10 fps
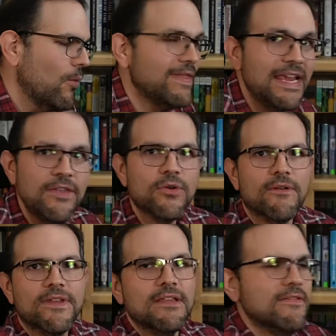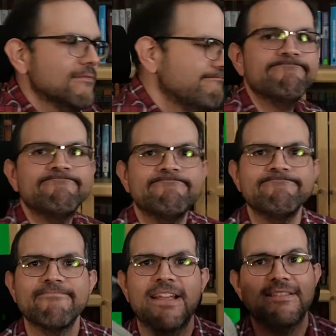with either of these,
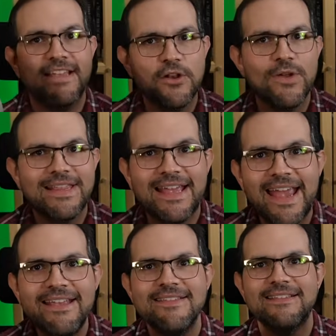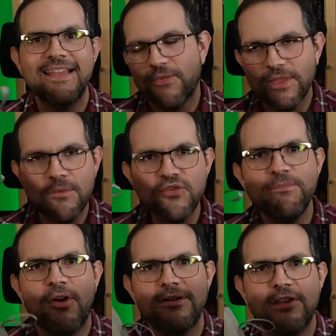take a look at the cases. For the most
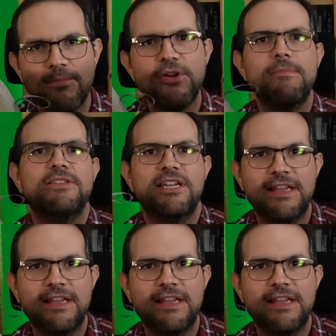part, they're pretty much